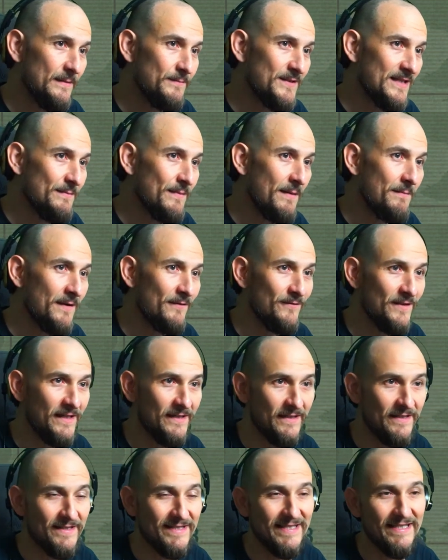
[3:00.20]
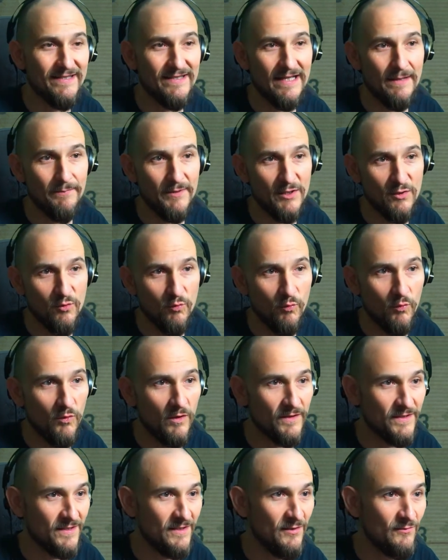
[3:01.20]
So the whole area
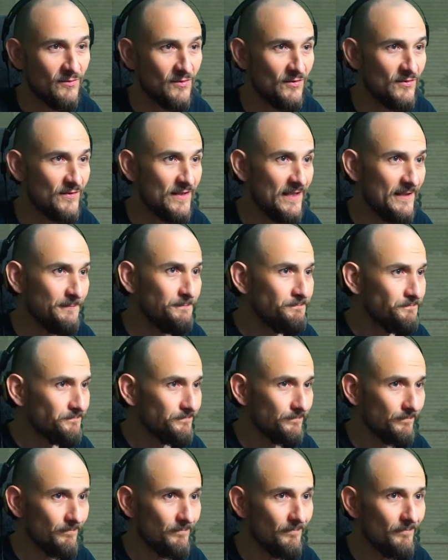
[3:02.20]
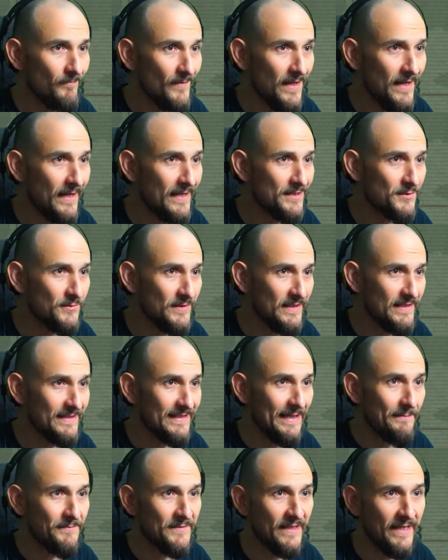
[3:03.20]
here absolutely hot. You
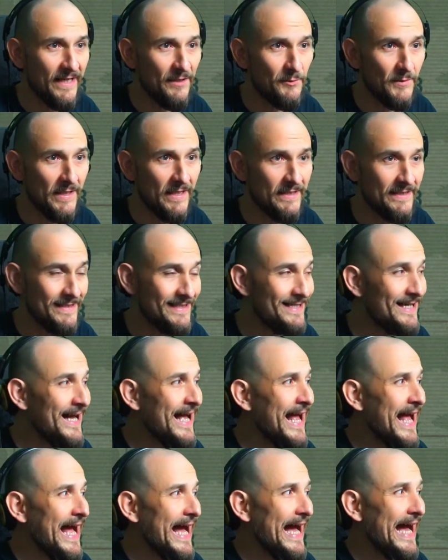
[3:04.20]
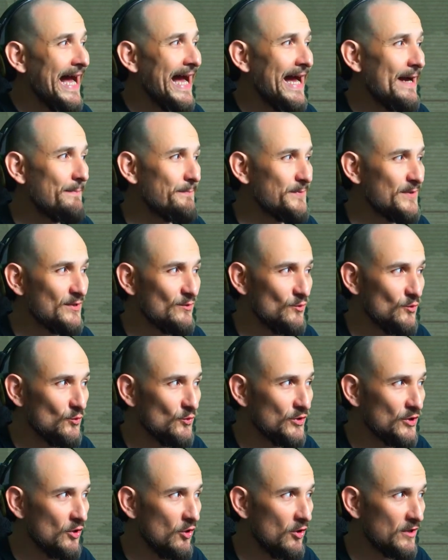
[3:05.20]
see many water edges, different bottom
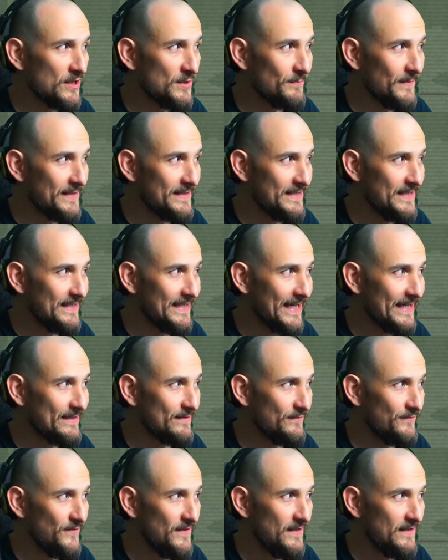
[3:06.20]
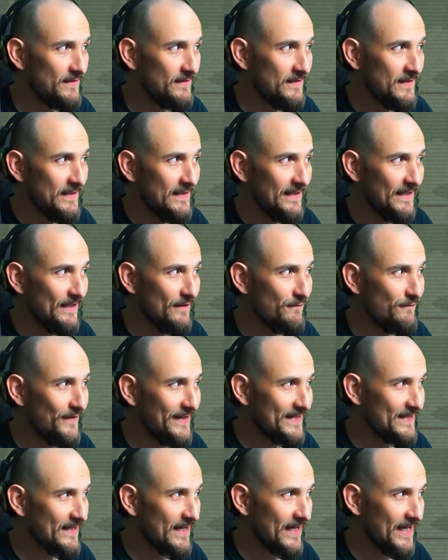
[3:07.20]
structures, also when trolling an
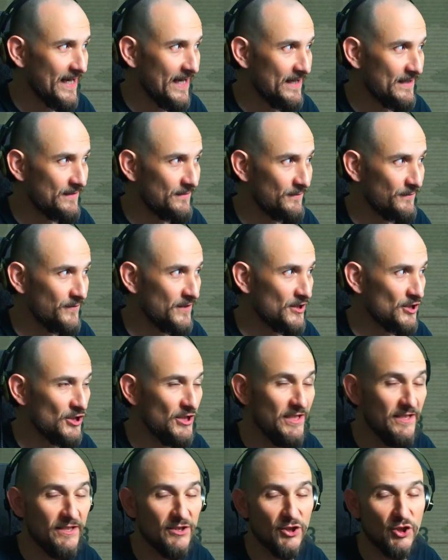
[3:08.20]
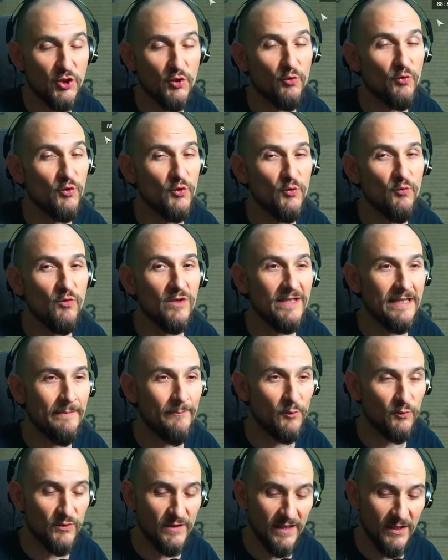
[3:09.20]
absolutely worthwhile area.
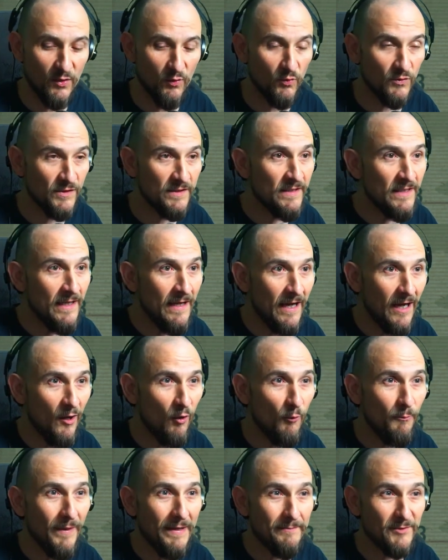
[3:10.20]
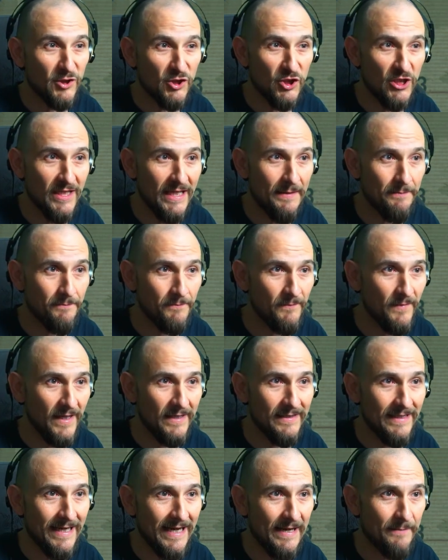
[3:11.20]
So here you definitely have to pass by
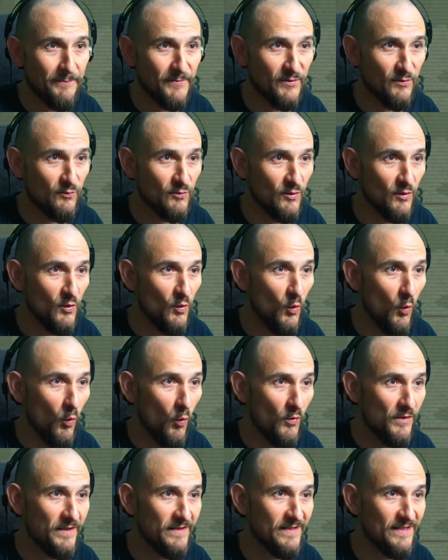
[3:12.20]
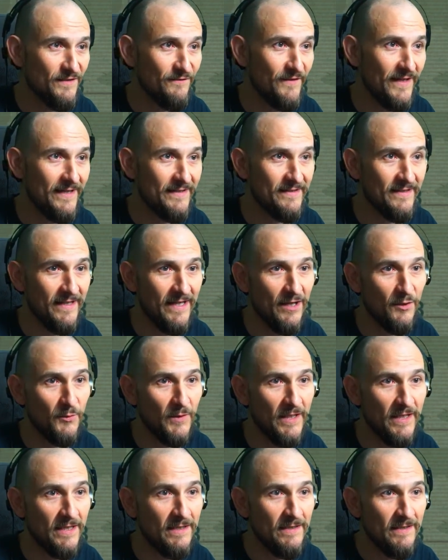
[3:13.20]
again and again, by jigging,
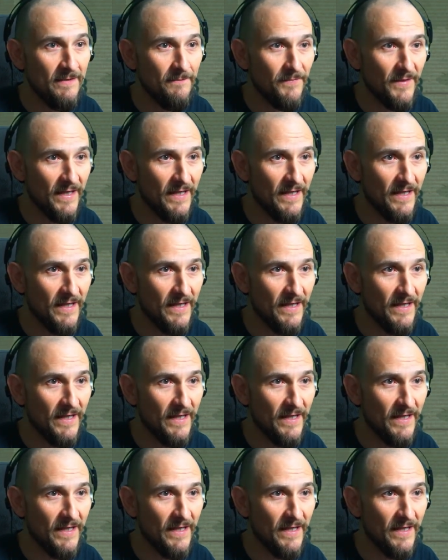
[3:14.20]
by spoon